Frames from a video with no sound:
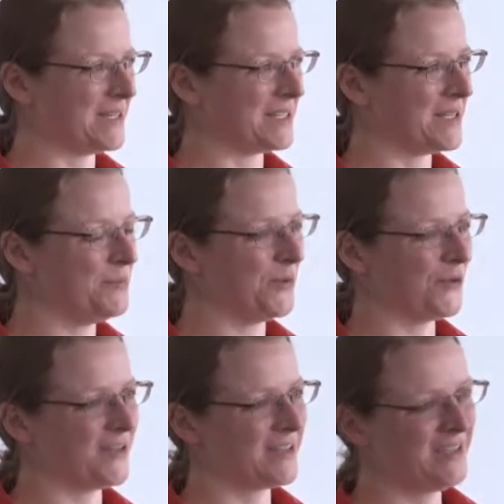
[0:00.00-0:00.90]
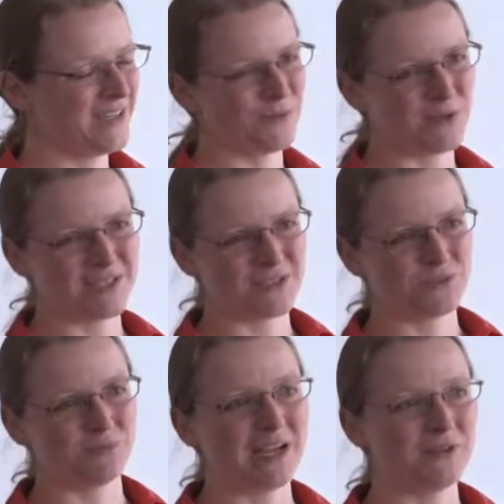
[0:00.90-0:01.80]
But at some point, I went
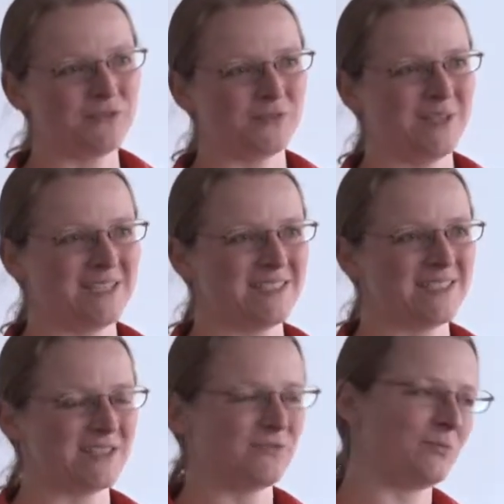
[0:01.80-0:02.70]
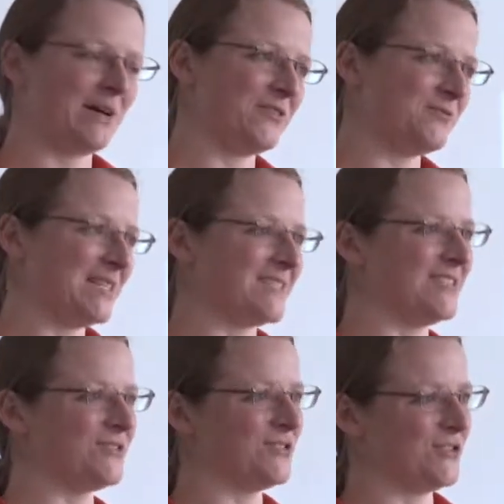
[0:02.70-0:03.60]
into bioinformatics, and from bioinformatics
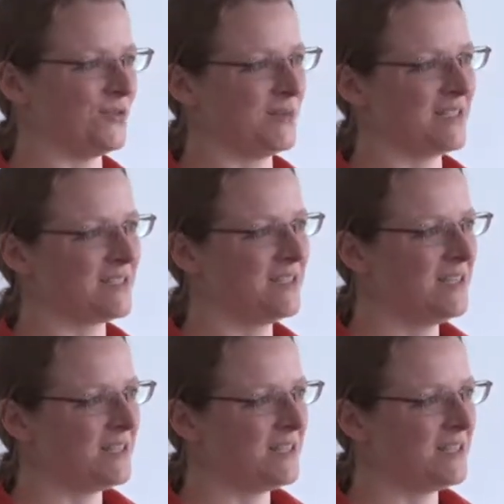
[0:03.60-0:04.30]
into genomics.